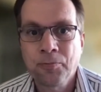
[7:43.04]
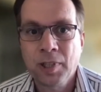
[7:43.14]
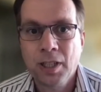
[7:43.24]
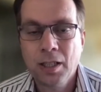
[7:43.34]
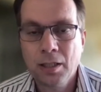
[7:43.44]

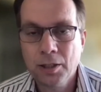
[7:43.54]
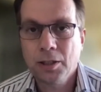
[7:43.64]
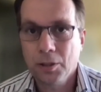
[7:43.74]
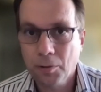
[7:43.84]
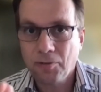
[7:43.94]
uh, you,
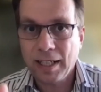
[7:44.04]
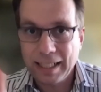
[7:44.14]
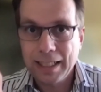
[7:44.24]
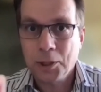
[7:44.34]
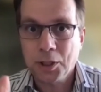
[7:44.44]
you will find
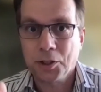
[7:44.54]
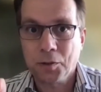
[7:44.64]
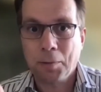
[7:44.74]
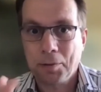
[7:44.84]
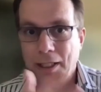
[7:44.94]
literally on the
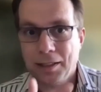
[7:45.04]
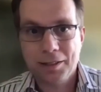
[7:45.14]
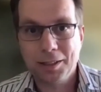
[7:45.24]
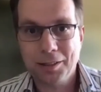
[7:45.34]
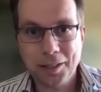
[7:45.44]

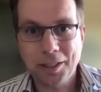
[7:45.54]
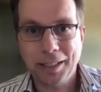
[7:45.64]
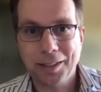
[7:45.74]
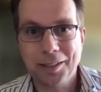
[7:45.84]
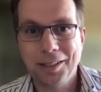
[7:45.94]
website, I, I
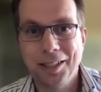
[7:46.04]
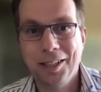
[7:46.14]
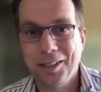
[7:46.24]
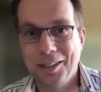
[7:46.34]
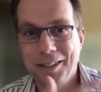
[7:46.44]
checked this
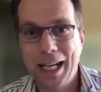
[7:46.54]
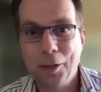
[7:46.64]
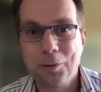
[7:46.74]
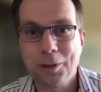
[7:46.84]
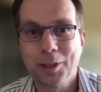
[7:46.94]
an
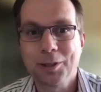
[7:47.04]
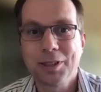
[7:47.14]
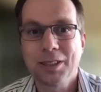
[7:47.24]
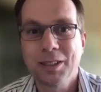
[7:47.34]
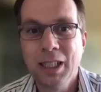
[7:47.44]
hour ago
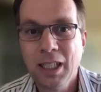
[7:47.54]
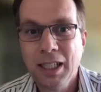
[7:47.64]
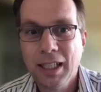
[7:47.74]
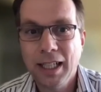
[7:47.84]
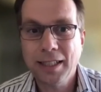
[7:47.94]
still,
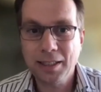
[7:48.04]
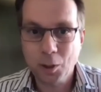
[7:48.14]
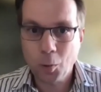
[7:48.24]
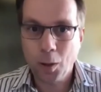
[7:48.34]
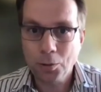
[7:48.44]
it says,
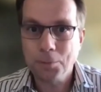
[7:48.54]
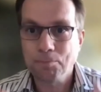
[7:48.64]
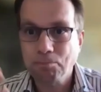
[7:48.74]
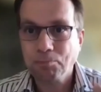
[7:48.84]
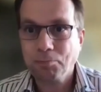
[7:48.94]
quote,
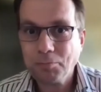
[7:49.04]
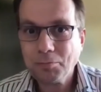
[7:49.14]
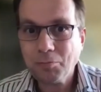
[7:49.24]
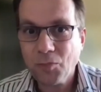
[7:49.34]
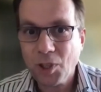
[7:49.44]

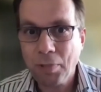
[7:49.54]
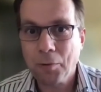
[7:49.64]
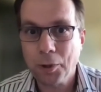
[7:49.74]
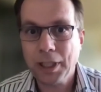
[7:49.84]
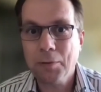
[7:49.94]
by
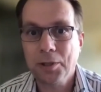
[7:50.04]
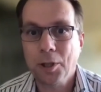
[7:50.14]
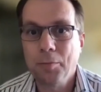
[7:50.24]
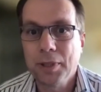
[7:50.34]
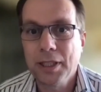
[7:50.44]
working with
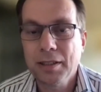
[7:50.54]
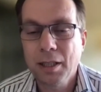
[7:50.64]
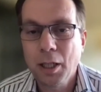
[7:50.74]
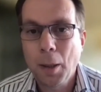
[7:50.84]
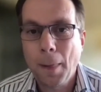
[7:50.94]
companies,
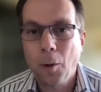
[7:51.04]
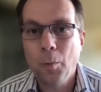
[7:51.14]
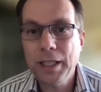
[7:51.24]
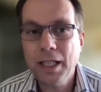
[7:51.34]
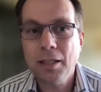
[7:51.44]

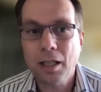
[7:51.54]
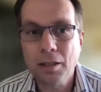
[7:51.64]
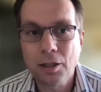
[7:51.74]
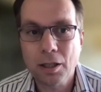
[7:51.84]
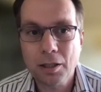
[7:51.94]
we can
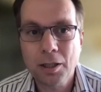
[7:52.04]
unlock